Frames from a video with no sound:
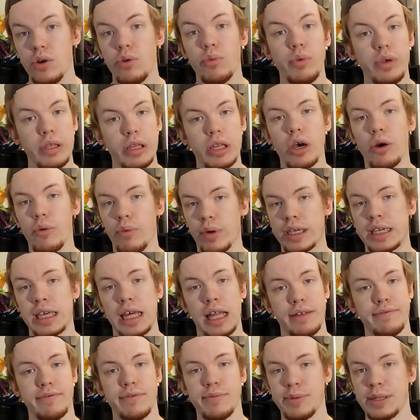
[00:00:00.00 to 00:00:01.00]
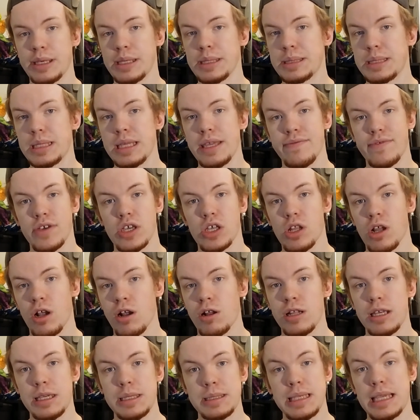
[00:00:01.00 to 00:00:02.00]
we know what kind of a place
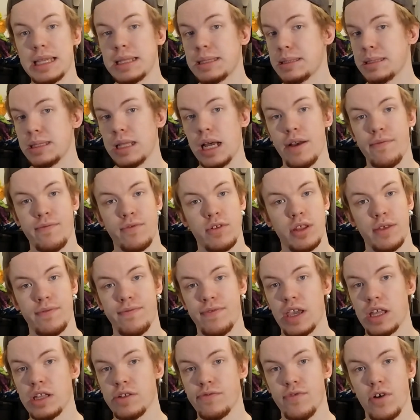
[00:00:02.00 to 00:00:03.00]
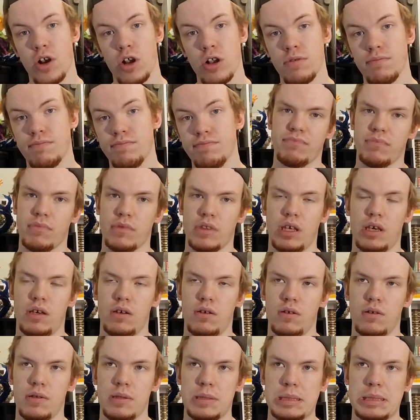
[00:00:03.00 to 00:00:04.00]
DeviantArt is. It's not for the faint of
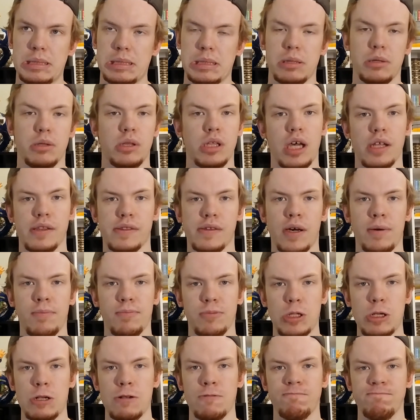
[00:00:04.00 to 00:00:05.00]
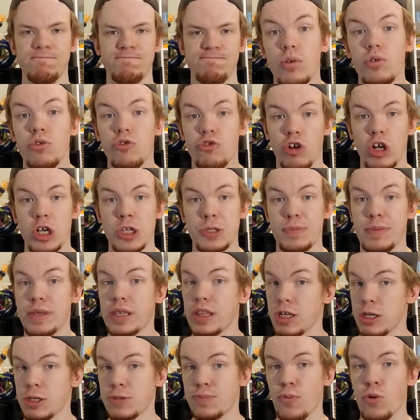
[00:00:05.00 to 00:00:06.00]
heart. It's still not Tumblr. Trust me,
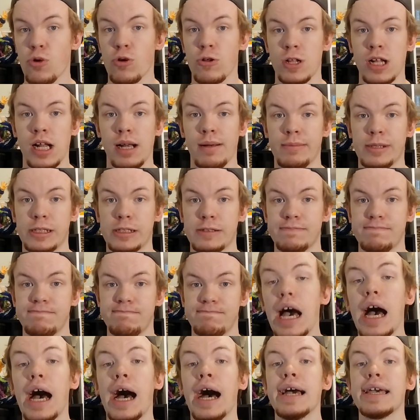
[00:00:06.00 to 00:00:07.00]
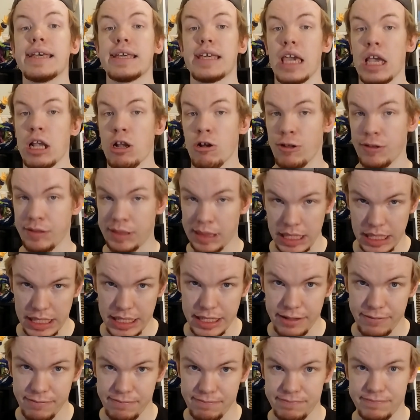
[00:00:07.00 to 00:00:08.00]
there's more coming. I guarantee
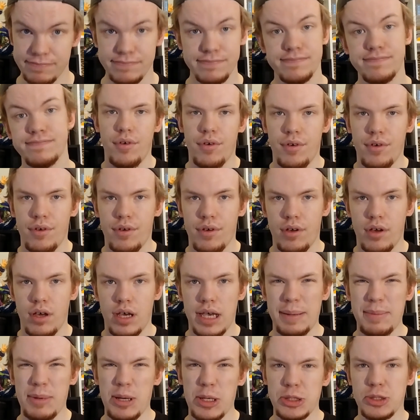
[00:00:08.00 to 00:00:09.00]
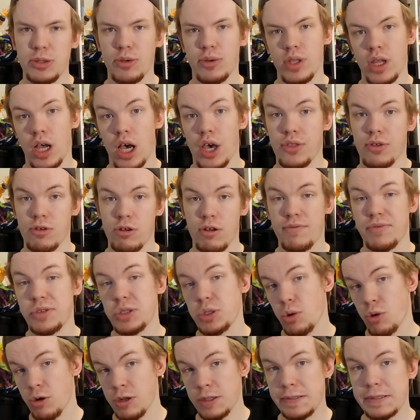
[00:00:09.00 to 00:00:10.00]
you. I'm also an author of
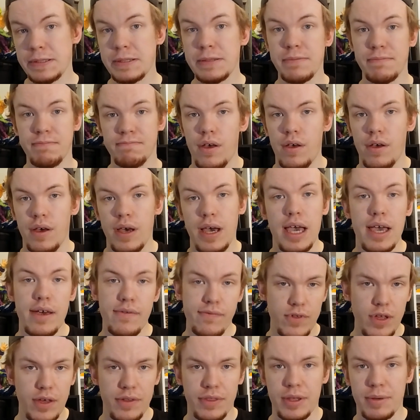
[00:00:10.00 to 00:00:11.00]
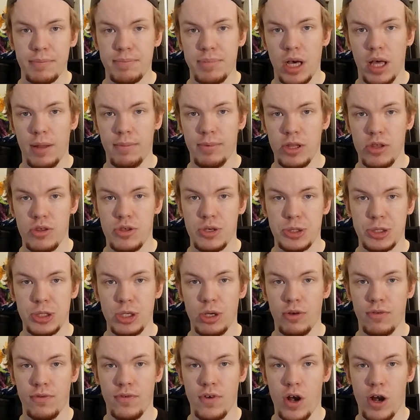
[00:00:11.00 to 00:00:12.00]
sorts. I have nothing published
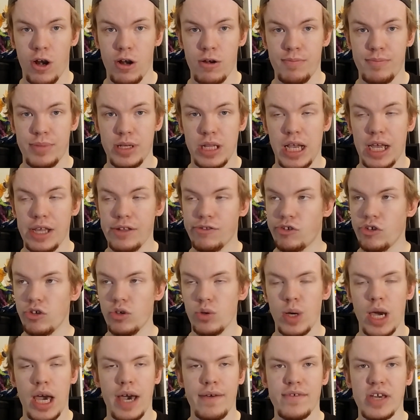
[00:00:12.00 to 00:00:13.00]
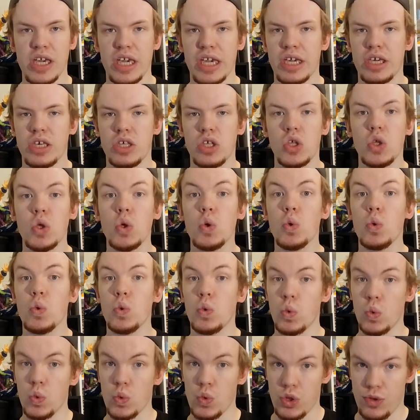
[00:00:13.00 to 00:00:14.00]
so far, but I do have a
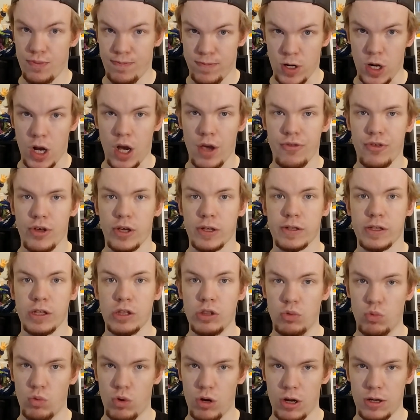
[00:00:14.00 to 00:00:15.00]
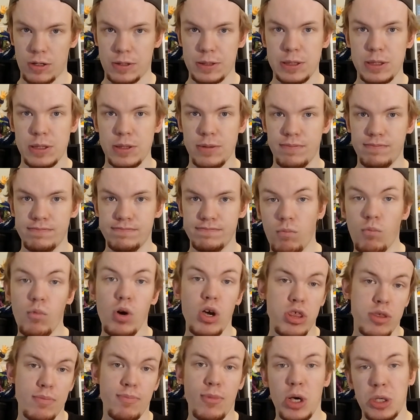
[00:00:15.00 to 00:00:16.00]
huge project in the works,
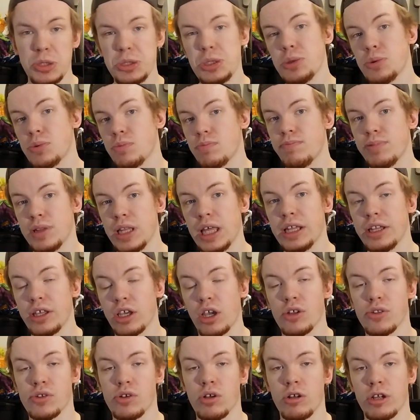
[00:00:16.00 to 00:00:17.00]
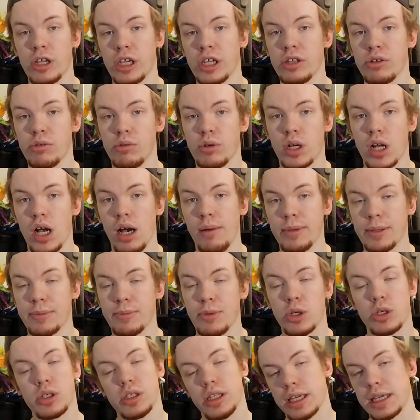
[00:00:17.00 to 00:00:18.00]
which I'm also planning on turning into a comic
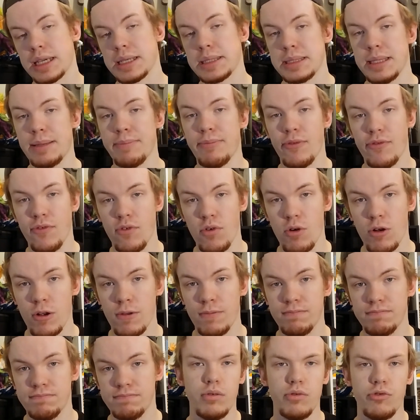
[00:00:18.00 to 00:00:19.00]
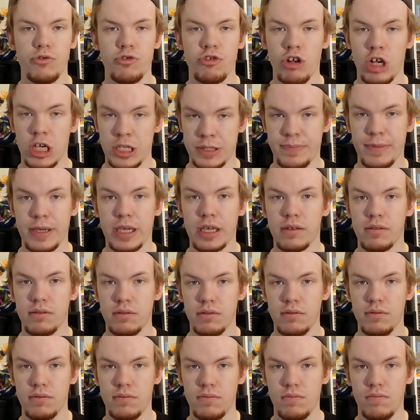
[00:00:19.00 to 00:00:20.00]
book, like I said before. Trust me,
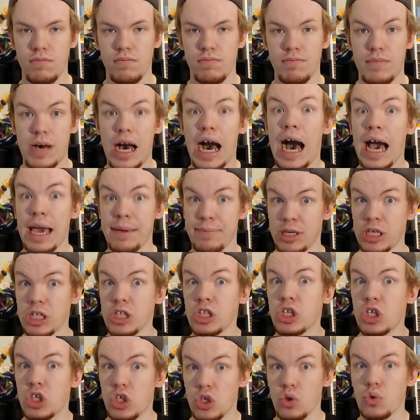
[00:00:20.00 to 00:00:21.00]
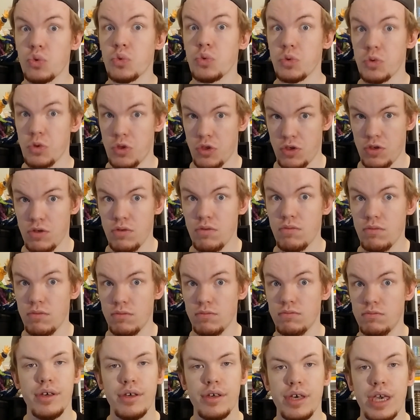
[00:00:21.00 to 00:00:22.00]
I mean
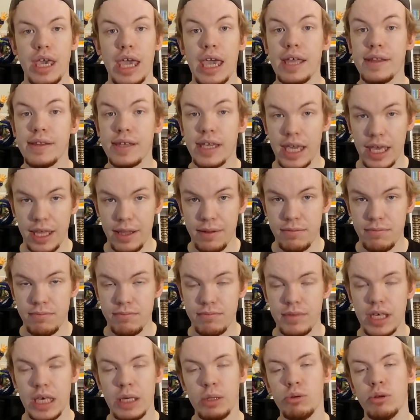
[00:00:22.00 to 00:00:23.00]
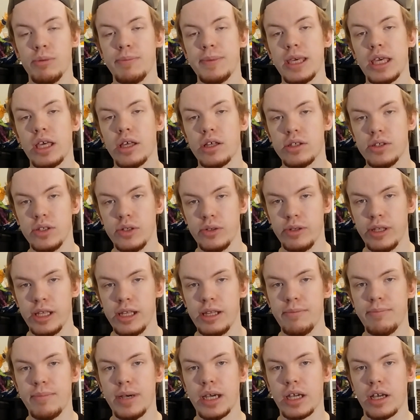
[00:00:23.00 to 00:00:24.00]
huge. And again, it will be included
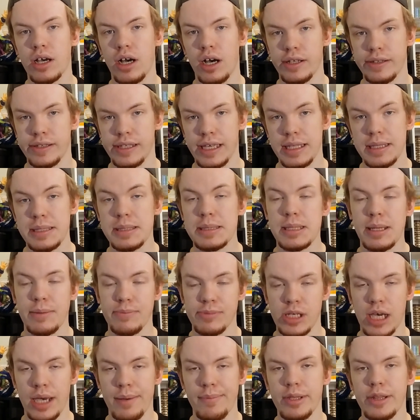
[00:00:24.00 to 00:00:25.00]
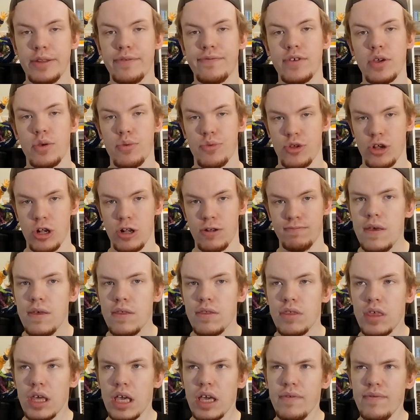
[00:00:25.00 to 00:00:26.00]
in my content sometime in the future.
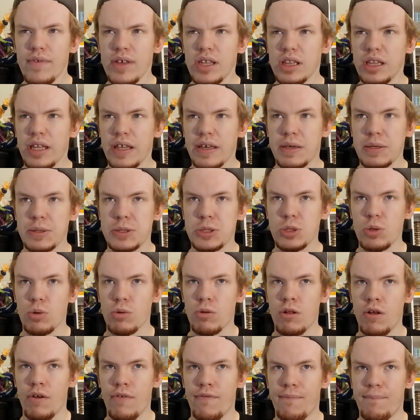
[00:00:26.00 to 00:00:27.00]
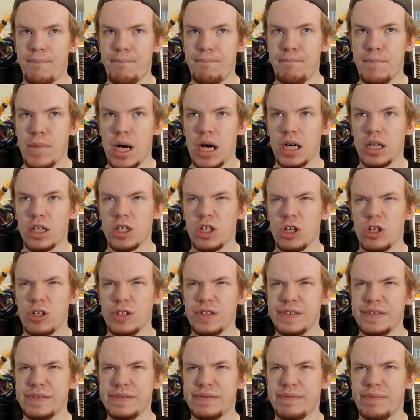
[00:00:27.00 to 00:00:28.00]
Think of it like a sort of
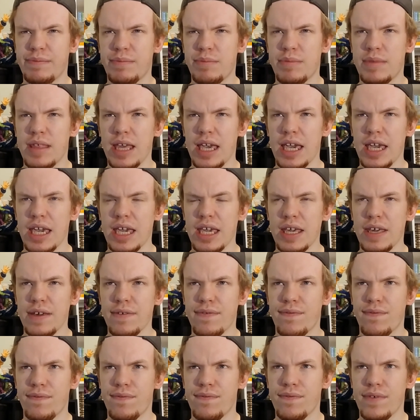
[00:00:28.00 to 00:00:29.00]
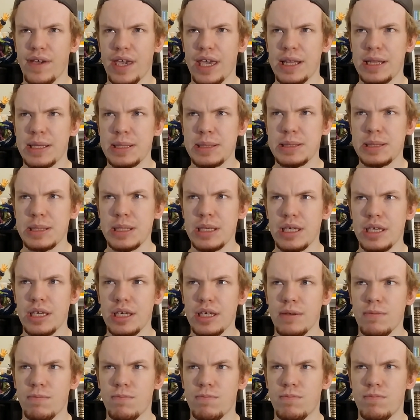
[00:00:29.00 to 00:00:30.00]
modern-day
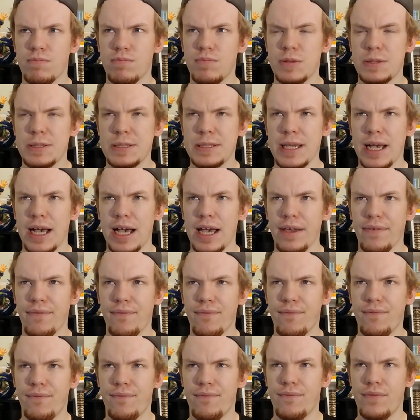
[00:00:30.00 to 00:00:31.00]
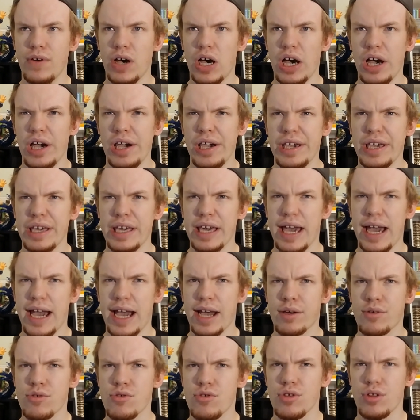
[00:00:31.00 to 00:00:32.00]
fantasy, sci-fi,
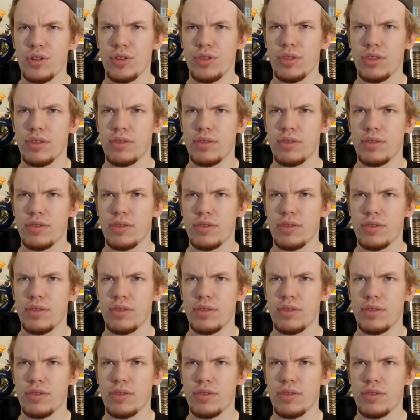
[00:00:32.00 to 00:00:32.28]
action,